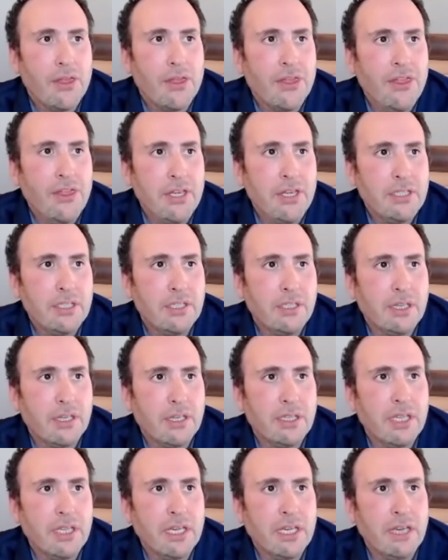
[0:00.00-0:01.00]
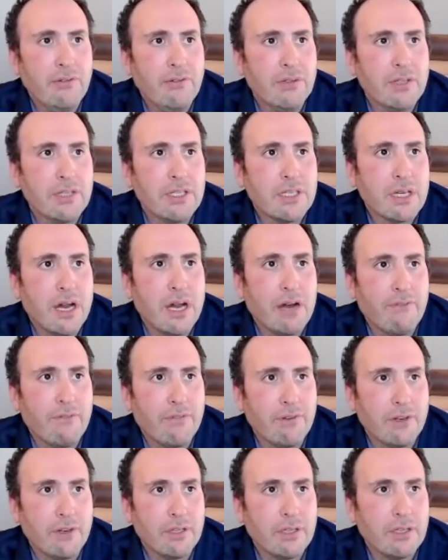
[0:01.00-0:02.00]
this, they give you this
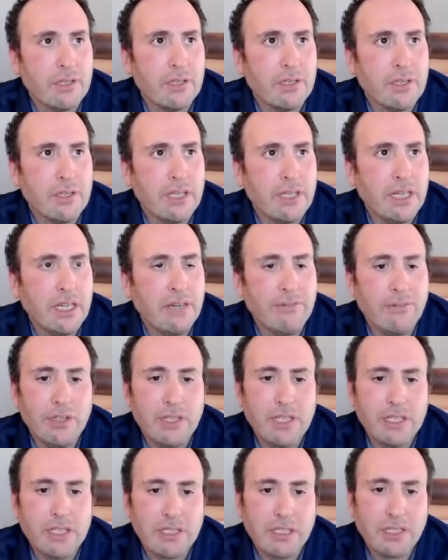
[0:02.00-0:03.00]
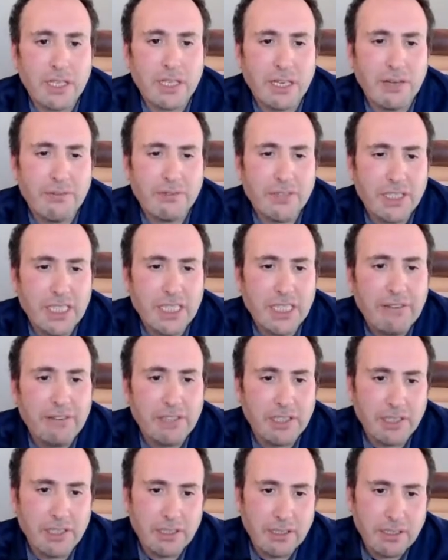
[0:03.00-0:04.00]
comfort they give you this kind of
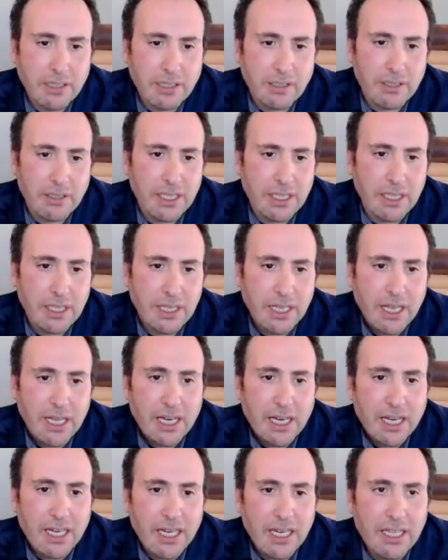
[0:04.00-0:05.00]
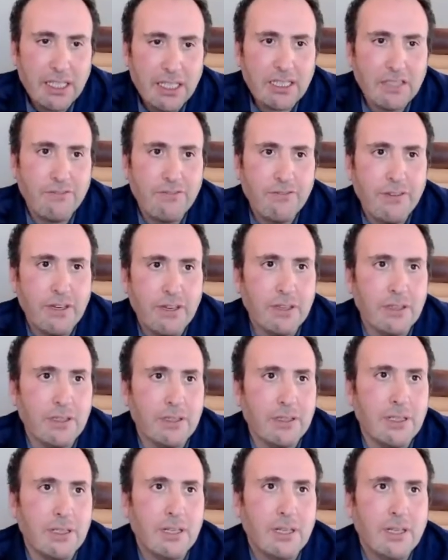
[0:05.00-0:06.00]
safety you know the kids
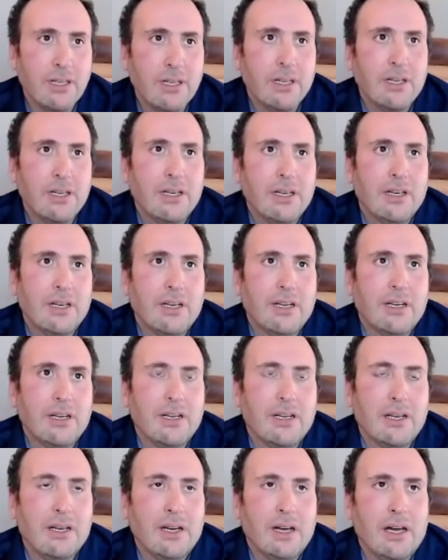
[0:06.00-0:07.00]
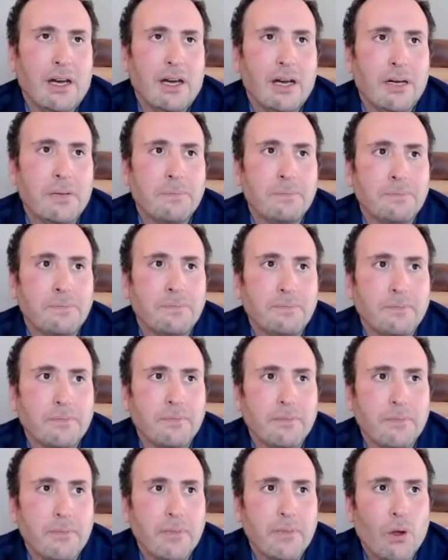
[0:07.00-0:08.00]
feel um
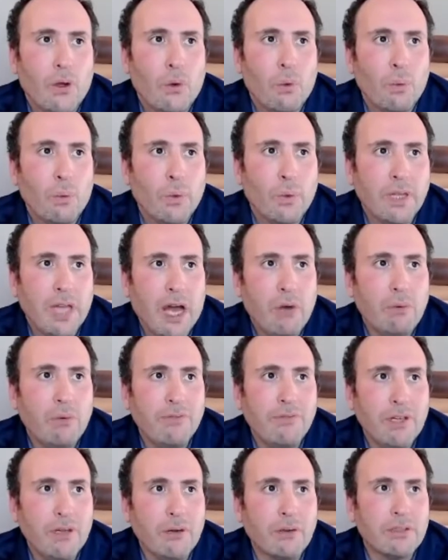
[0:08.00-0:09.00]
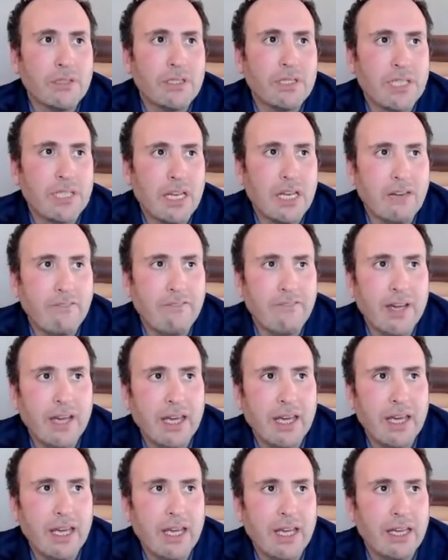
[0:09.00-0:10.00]
now when we go to santa
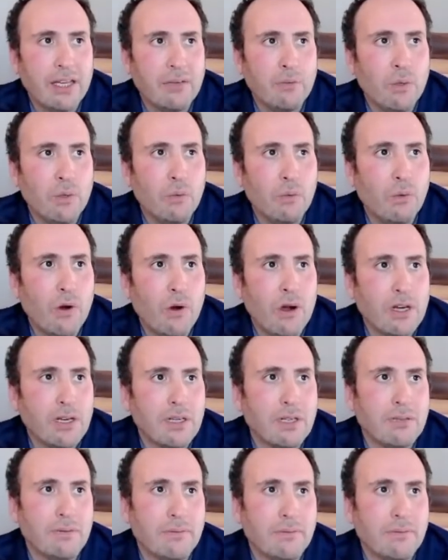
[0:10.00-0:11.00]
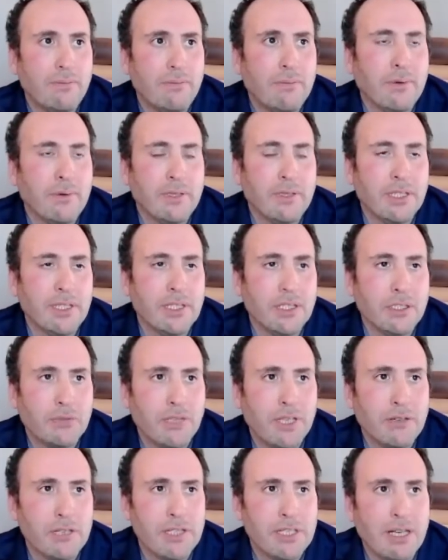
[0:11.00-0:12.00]
fe and we walk on the
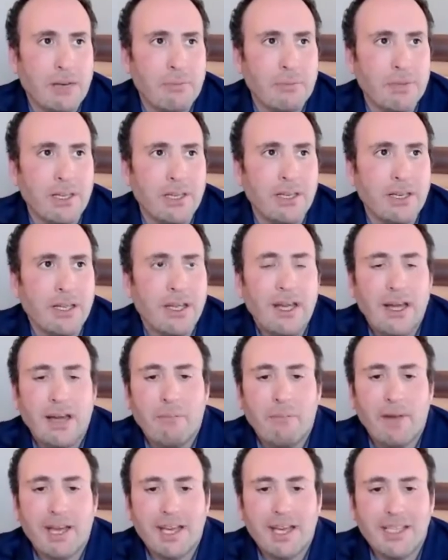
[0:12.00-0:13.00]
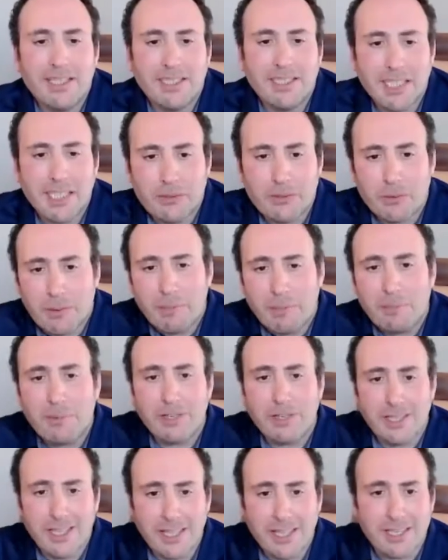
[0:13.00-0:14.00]
street or something my kids say
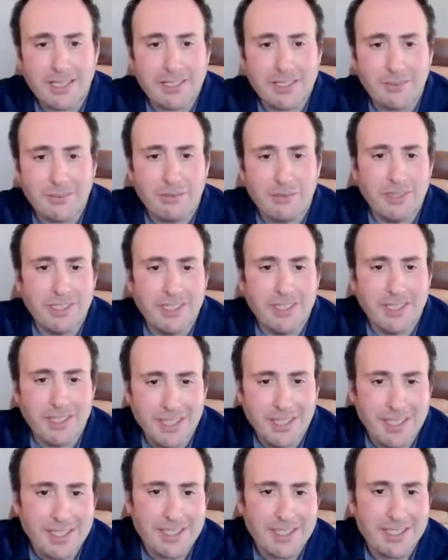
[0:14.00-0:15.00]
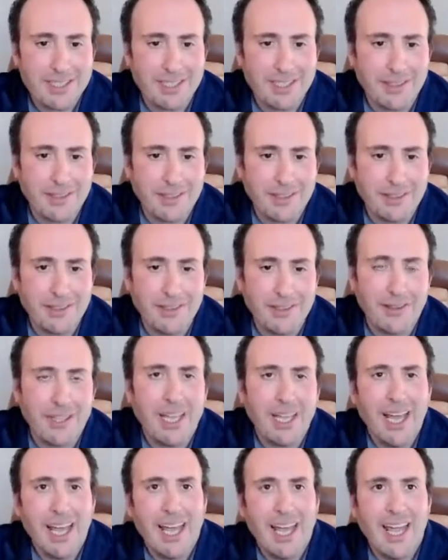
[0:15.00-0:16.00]
remember this when we did this uh, you know
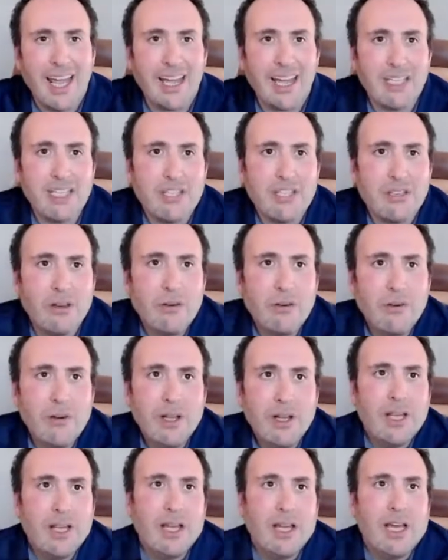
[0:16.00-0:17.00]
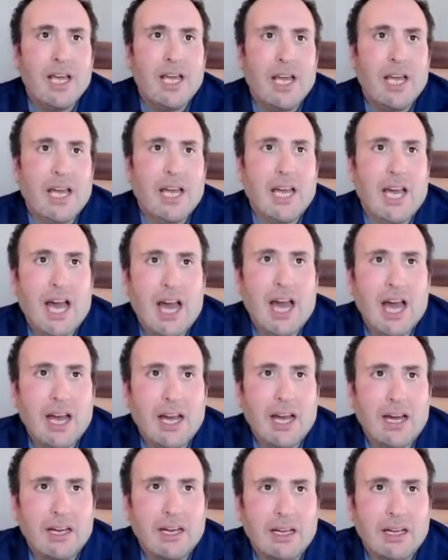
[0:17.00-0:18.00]
and so
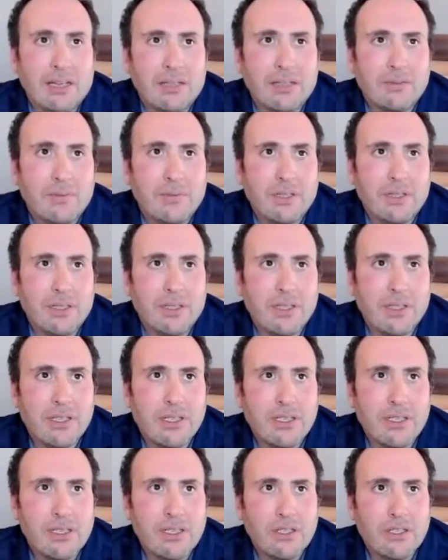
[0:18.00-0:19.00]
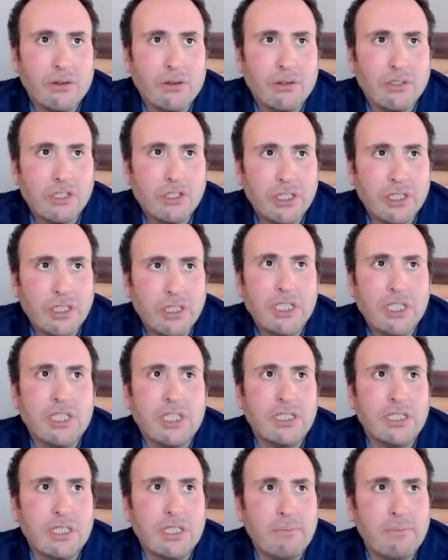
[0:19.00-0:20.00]
uh, so
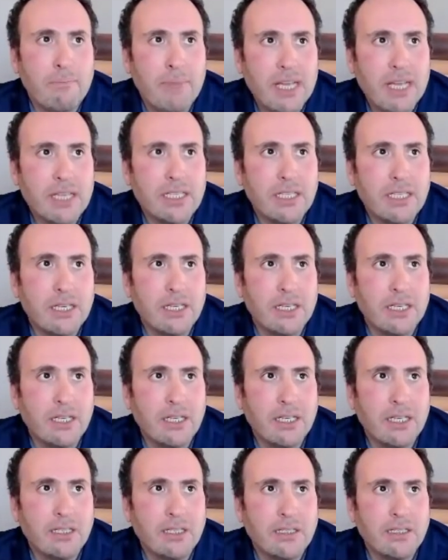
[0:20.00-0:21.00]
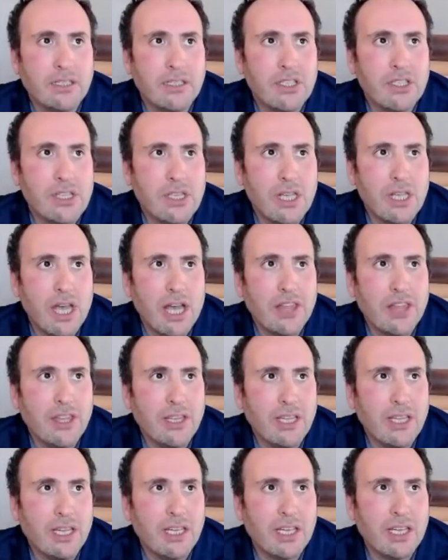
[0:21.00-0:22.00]
traditions are basically i
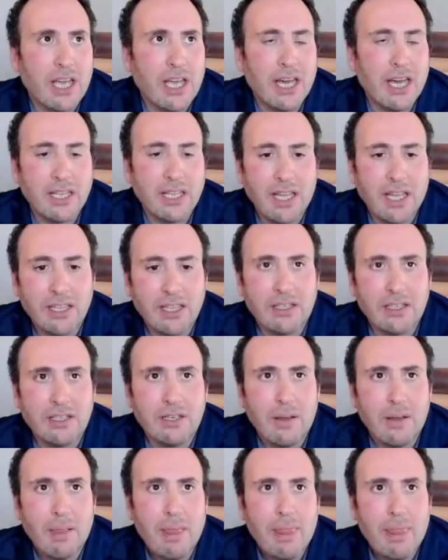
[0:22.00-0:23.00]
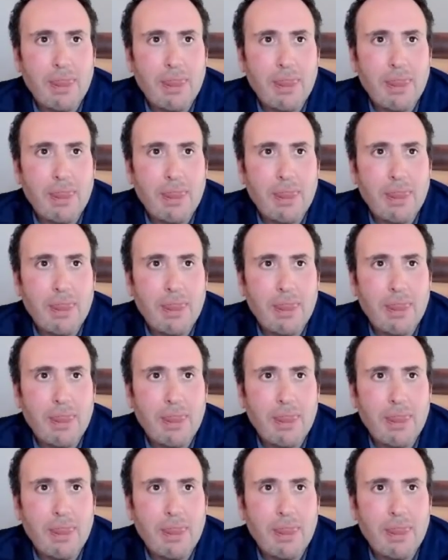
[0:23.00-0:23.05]
think they add another